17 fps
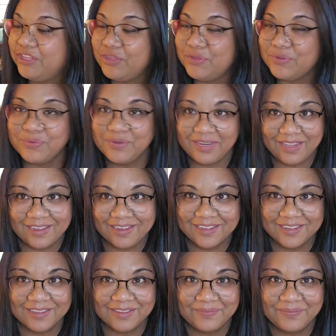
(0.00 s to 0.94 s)

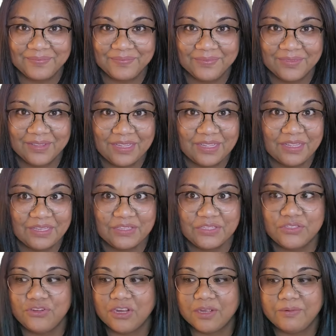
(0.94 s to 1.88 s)
unique
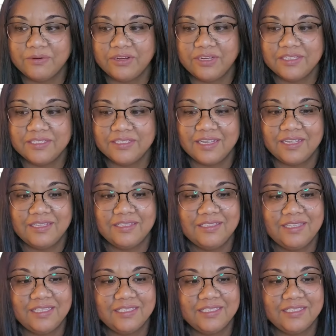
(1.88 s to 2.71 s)
strawberry scent.